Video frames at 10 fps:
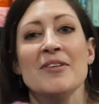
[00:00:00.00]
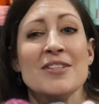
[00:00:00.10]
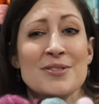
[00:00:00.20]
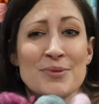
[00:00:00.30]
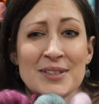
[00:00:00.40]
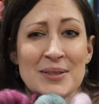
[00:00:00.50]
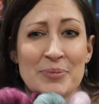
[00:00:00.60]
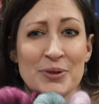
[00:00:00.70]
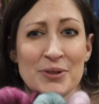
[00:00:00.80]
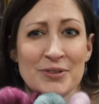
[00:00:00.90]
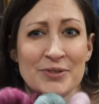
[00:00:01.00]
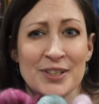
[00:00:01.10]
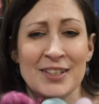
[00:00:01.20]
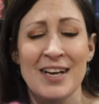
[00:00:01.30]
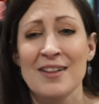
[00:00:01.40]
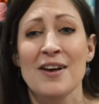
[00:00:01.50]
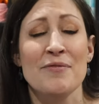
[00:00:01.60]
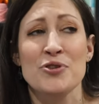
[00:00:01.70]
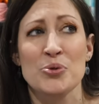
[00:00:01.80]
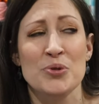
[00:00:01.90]
were just really beautiful. I
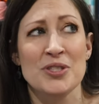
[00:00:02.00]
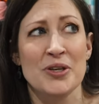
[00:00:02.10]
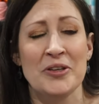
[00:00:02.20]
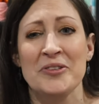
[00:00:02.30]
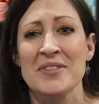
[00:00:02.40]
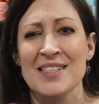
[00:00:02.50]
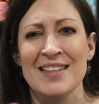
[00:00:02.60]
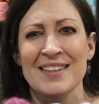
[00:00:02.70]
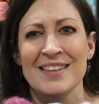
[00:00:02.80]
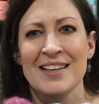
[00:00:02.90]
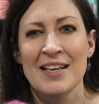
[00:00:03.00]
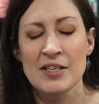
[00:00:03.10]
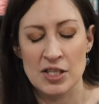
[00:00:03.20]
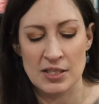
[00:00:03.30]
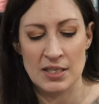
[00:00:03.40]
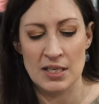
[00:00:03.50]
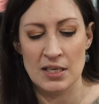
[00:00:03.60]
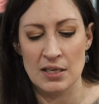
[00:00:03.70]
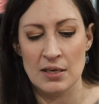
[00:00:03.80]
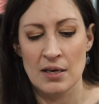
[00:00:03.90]
love jewel tones and just
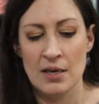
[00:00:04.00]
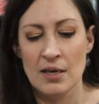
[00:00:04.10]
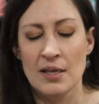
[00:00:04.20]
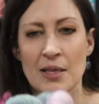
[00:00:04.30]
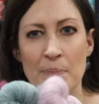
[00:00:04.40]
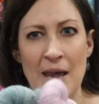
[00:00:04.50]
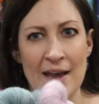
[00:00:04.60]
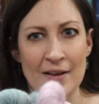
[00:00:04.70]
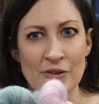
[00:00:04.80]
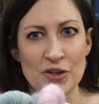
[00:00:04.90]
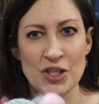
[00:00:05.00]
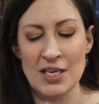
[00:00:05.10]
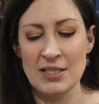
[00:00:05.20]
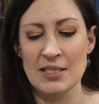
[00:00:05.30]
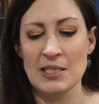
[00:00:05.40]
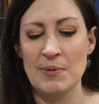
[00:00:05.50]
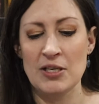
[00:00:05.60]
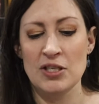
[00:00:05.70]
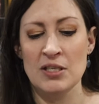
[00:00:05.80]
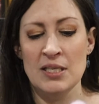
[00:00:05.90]
the the paler shades
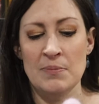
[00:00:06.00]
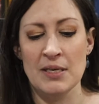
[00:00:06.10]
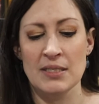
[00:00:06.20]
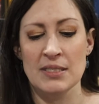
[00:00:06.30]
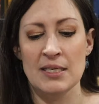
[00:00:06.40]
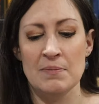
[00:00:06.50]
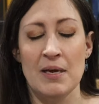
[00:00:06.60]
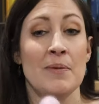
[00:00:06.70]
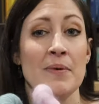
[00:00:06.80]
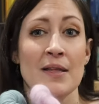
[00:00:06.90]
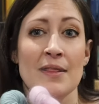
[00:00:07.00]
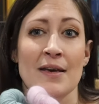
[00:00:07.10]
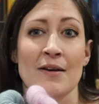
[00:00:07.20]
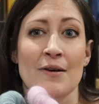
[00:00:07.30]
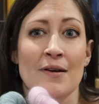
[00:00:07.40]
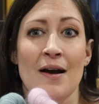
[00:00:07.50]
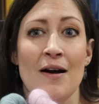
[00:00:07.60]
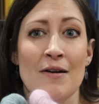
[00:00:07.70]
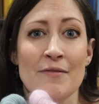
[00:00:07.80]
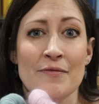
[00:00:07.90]
especially mixed in made me think
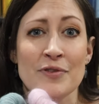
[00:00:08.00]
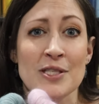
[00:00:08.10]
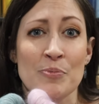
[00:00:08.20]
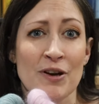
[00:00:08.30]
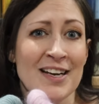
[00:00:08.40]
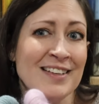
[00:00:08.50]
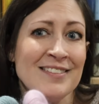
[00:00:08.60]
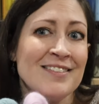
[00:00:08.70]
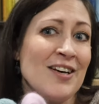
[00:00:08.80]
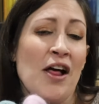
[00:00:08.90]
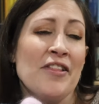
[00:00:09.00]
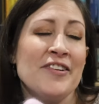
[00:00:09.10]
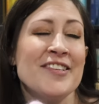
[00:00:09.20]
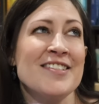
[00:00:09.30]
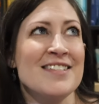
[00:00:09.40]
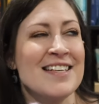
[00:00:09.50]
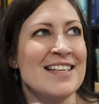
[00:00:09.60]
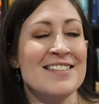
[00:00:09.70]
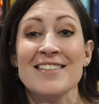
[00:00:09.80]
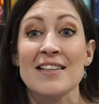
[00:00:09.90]
of spring colors
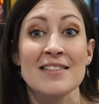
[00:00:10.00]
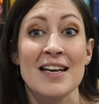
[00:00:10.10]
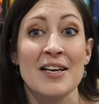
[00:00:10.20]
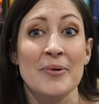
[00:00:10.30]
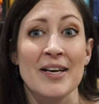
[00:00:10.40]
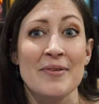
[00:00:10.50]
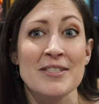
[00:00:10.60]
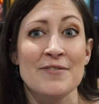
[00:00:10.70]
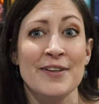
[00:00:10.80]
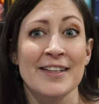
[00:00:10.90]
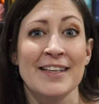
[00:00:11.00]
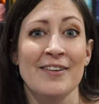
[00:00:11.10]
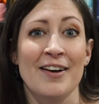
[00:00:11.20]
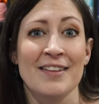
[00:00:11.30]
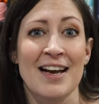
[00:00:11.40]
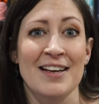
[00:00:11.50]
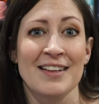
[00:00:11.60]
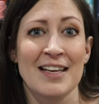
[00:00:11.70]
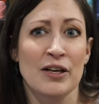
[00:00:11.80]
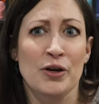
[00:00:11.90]
and that's kind of what I was feeling on that
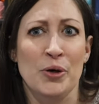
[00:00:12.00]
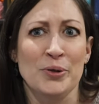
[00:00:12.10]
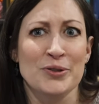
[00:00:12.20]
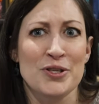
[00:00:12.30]
like cold